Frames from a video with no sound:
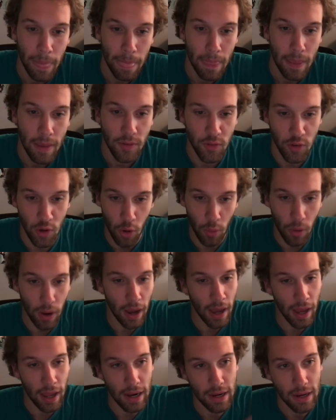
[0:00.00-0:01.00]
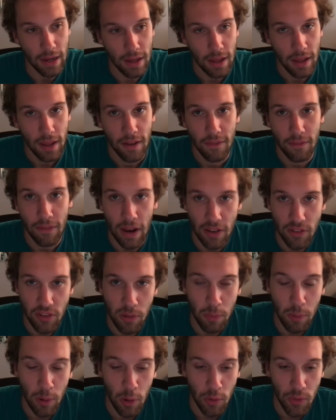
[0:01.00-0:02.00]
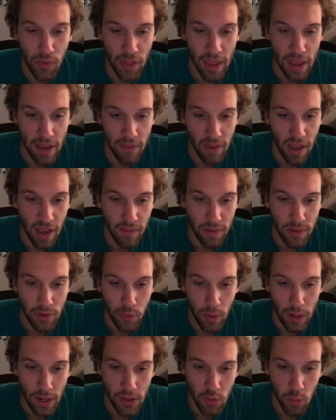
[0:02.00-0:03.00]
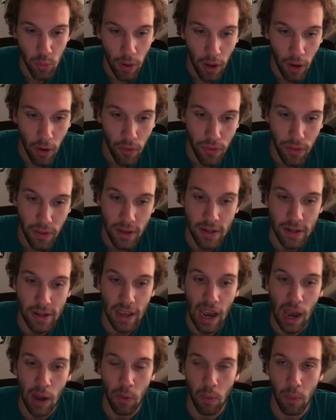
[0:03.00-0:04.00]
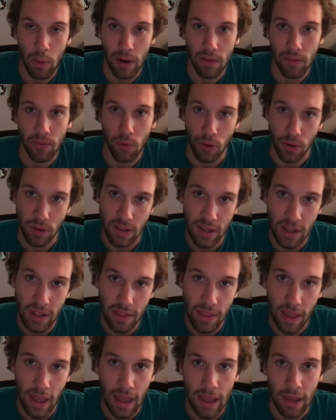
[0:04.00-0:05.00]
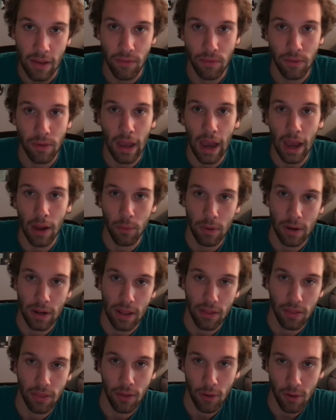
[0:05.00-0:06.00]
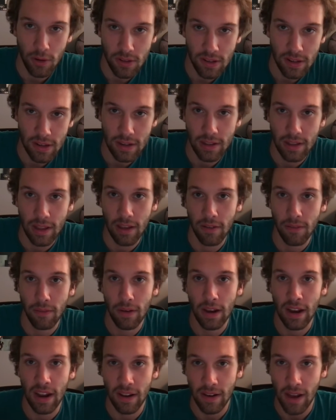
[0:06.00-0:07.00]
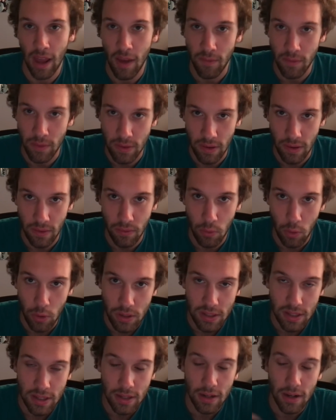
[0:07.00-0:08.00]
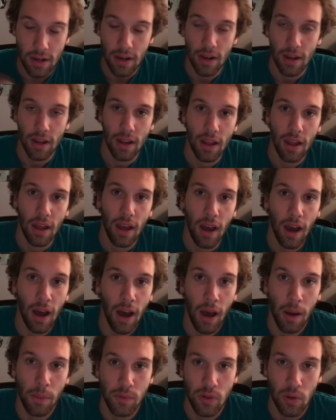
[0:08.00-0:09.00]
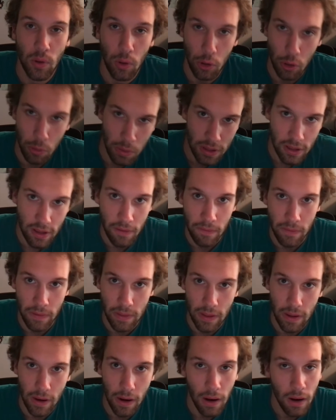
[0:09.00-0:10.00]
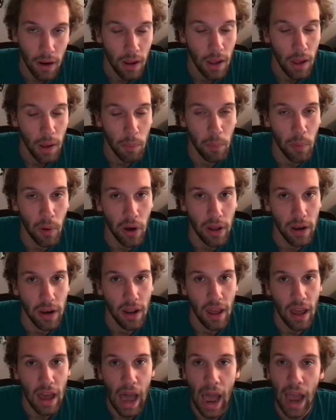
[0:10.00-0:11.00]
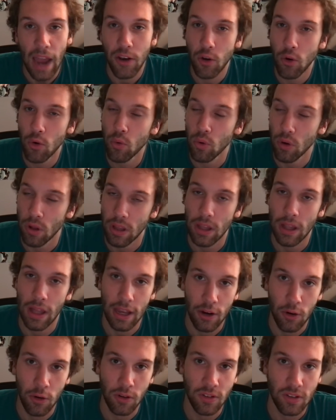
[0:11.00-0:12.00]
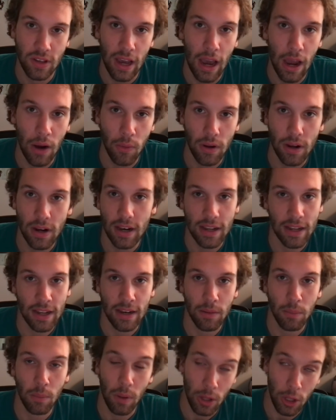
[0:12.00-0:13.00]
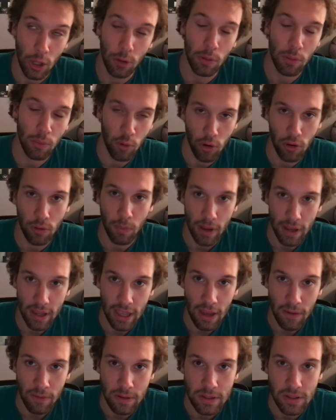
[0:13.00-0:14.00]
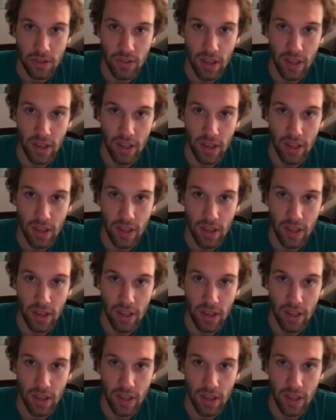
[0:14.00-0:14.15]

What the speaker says: So on Fantasy Pros, they have Evans ranked 12th and Godwin ranked 14th. I have Godwin at 13, and Evans at 14. So a little bit different there. But I do really like Chris Godwin, and a little bit more than Mike Evans.